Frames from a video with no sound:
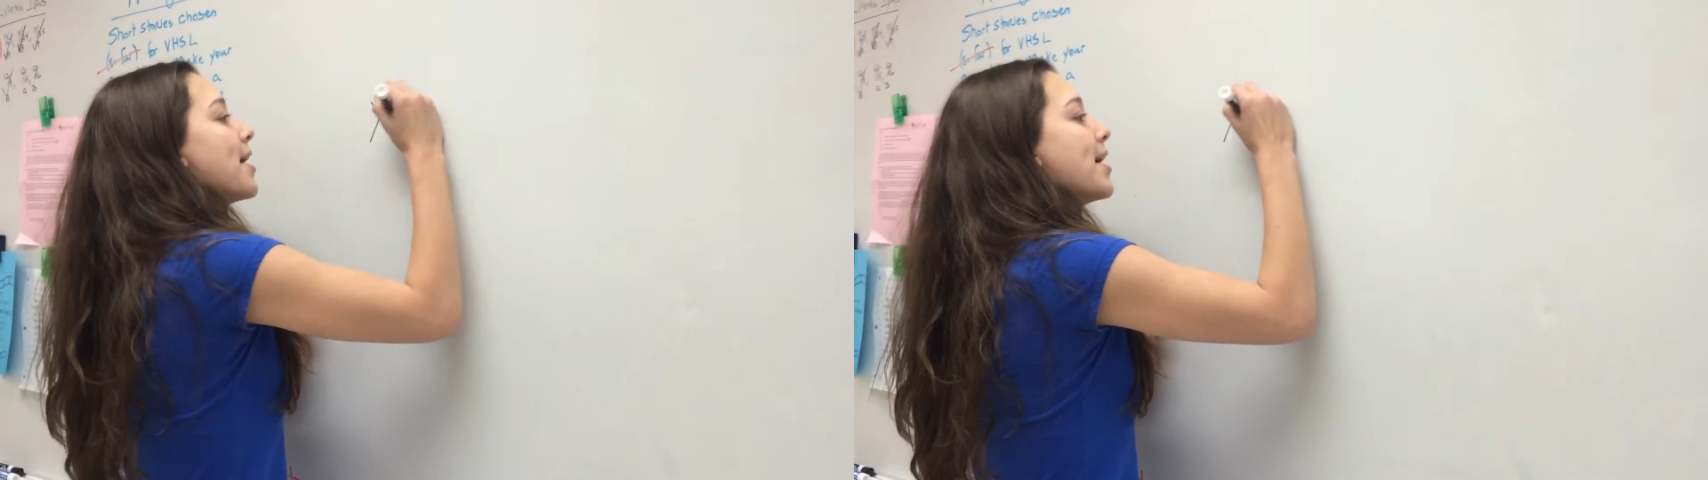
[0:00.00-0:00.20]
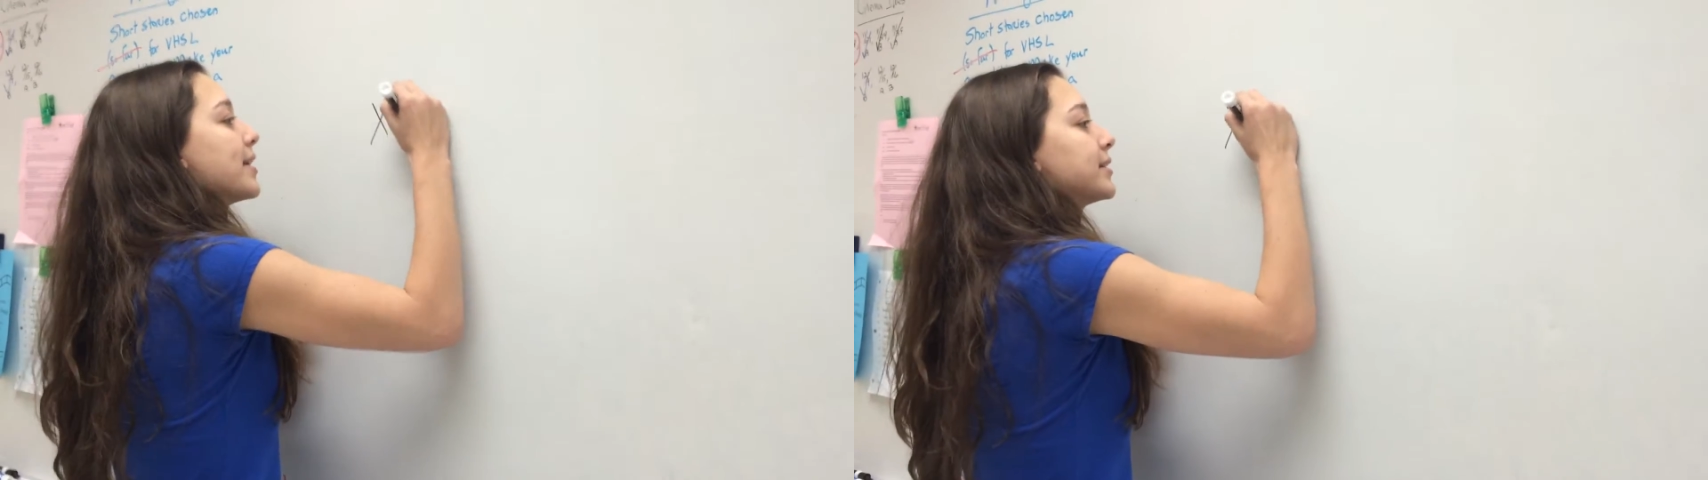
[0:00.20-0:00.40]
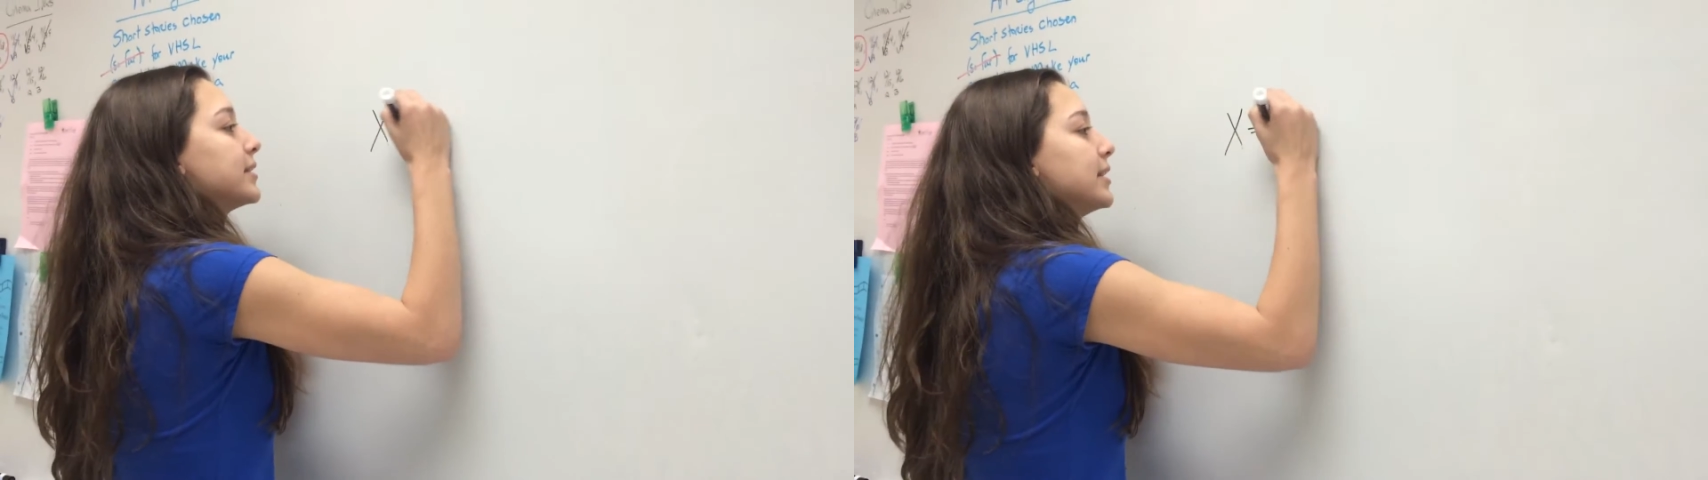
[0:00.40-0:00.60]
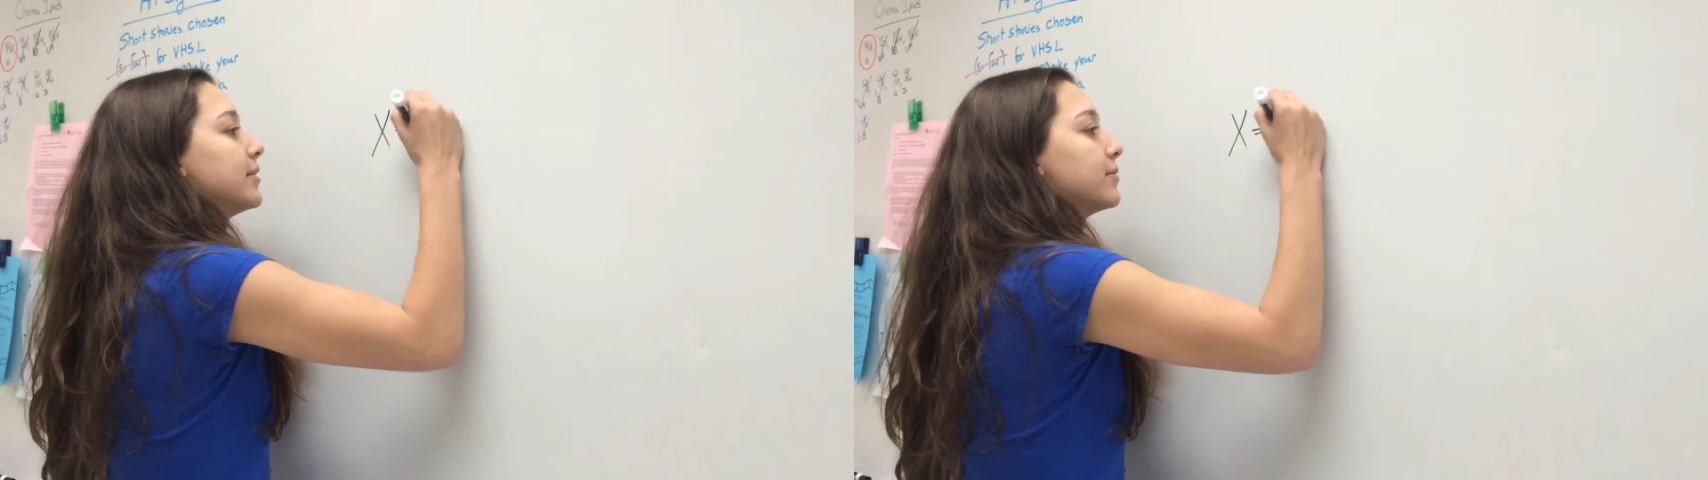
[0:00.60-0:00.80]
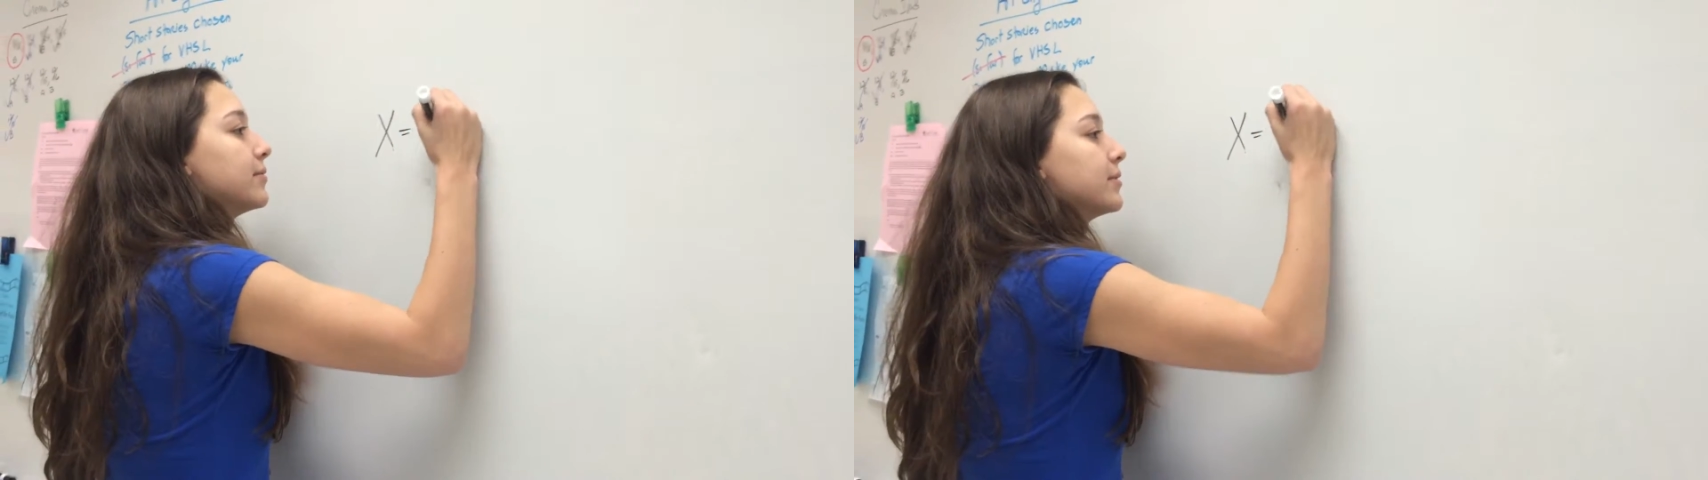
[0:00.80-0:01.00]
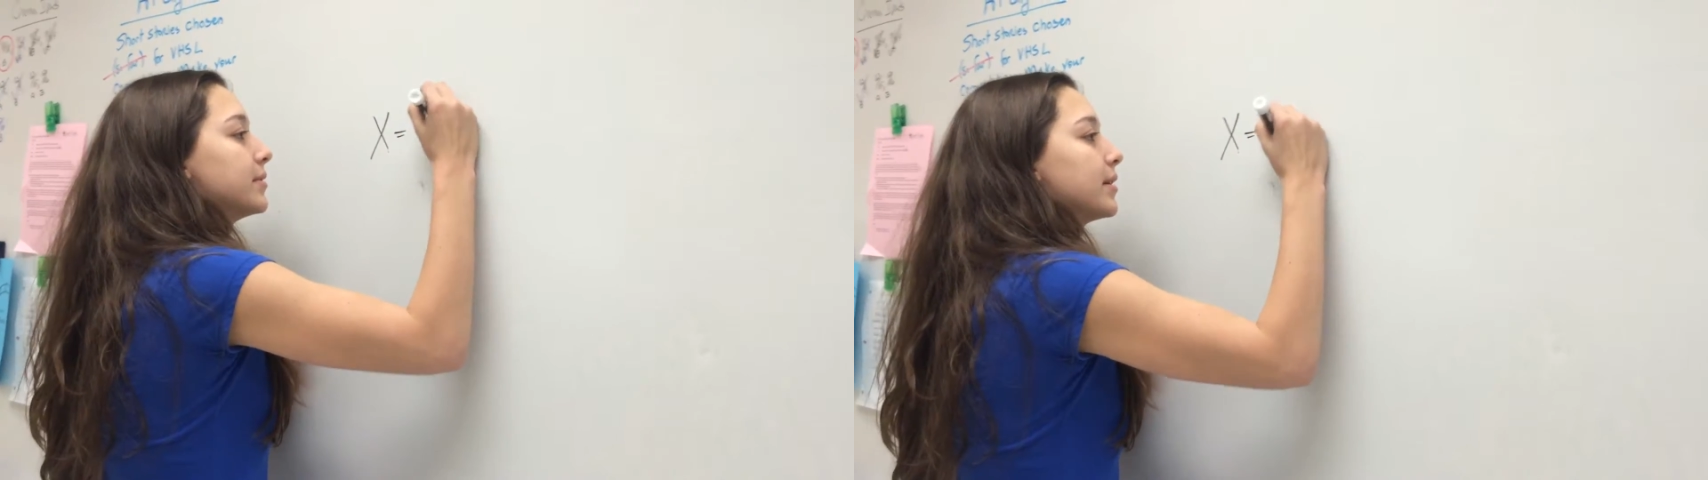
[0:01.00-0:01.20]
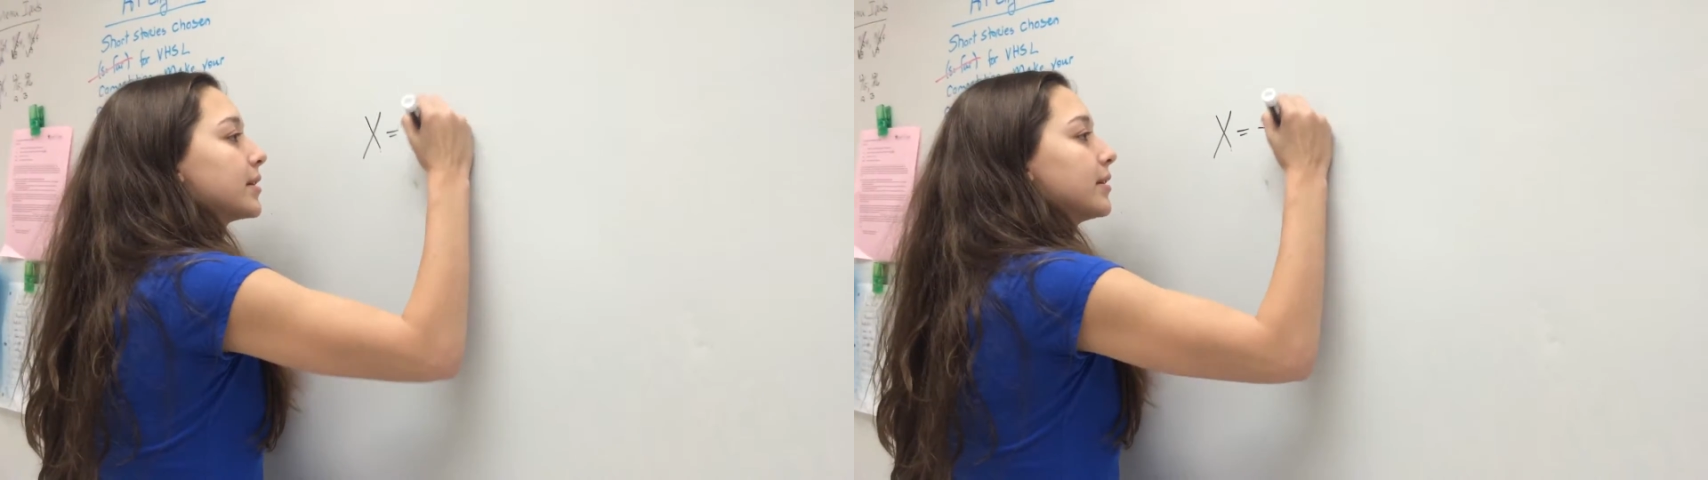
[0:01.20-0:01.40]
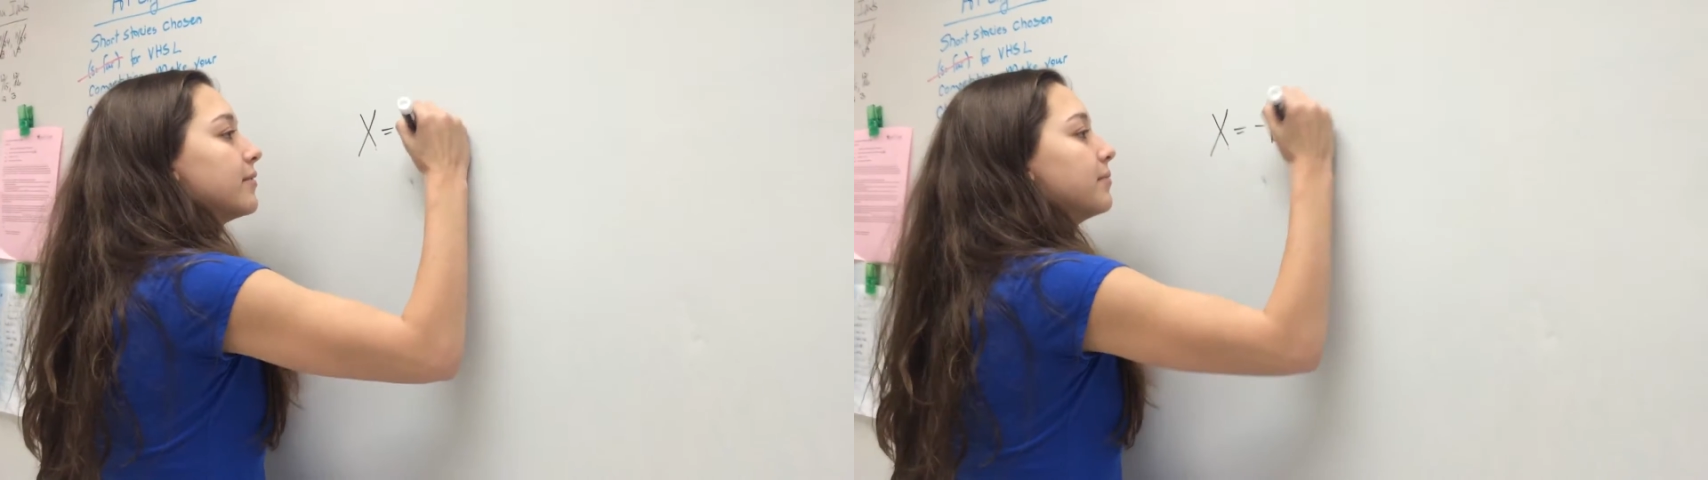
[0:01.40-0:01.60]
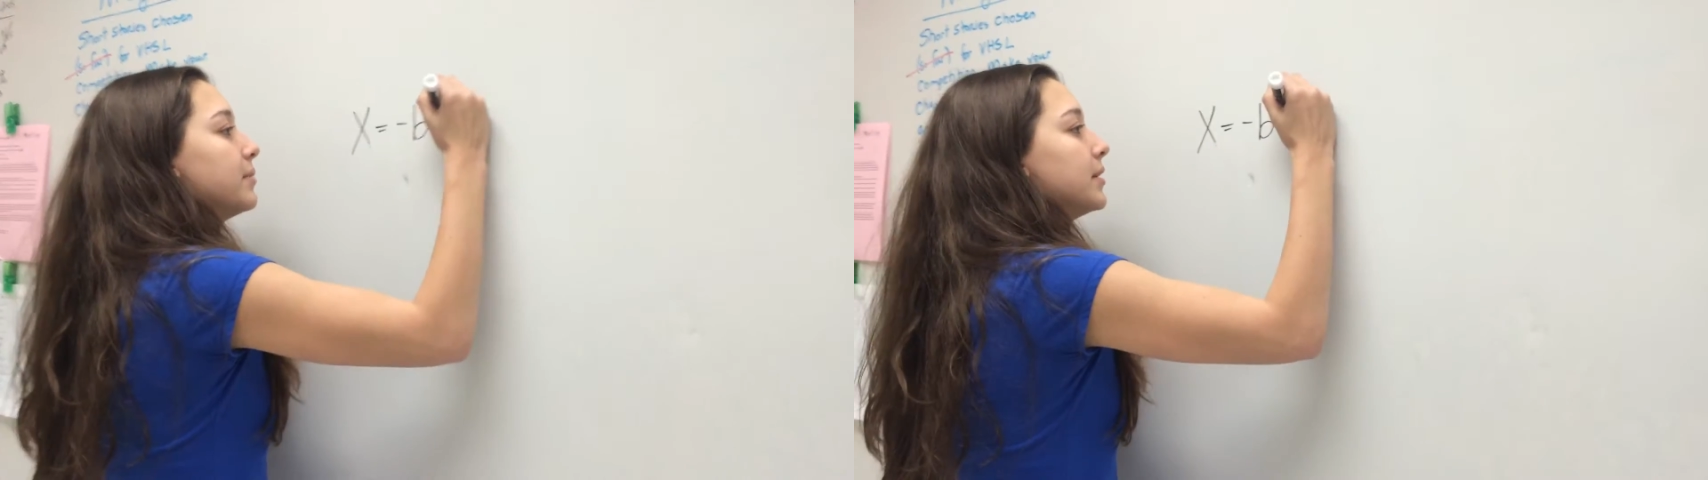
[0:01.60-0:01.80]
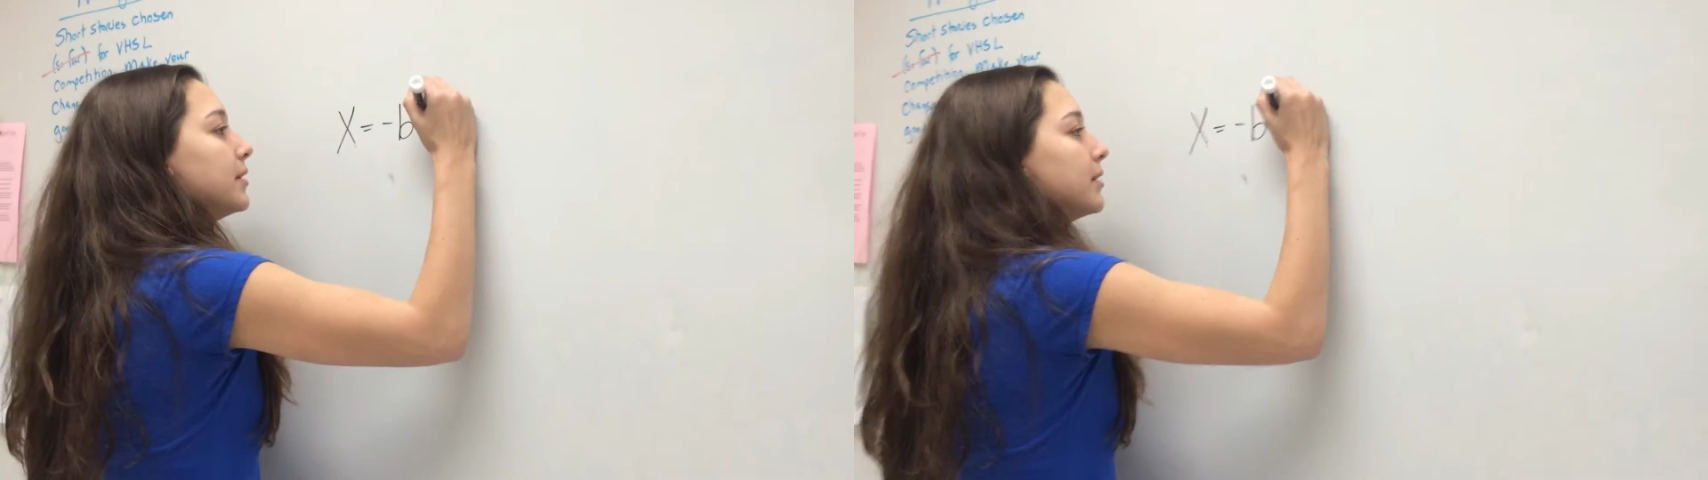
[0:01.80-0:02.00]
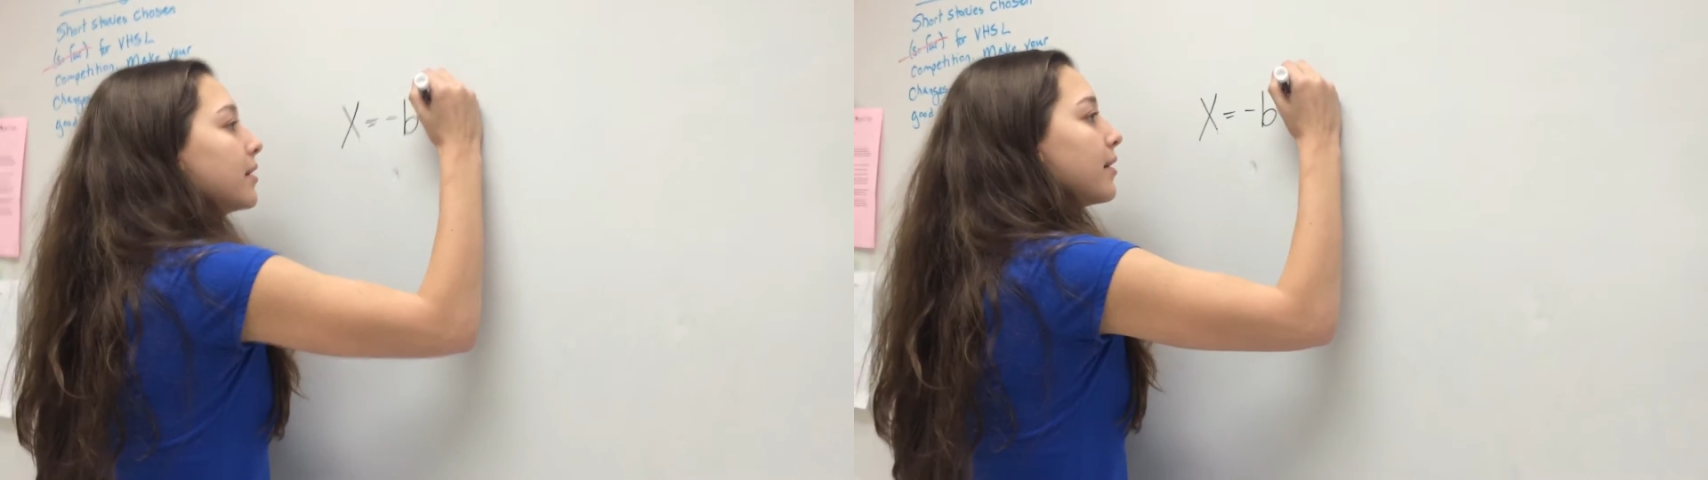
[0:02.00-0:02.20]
x equals negative b